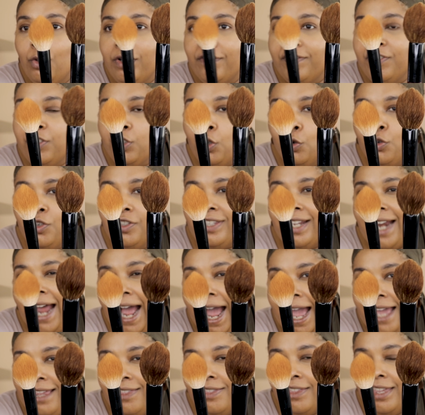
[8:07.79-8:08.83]
one of Sonia's that
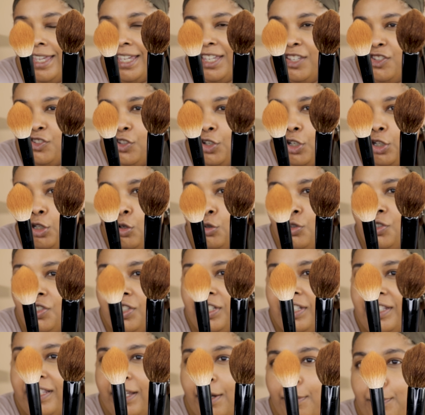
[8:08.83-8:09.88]
I think is the
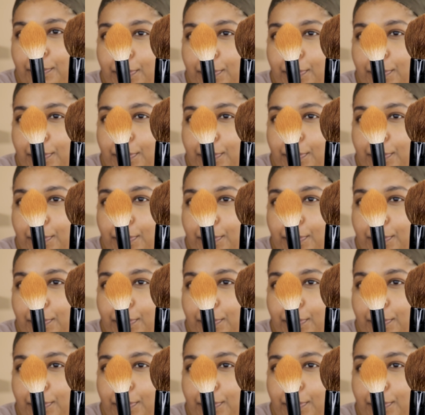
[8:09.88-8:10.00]
closest. They're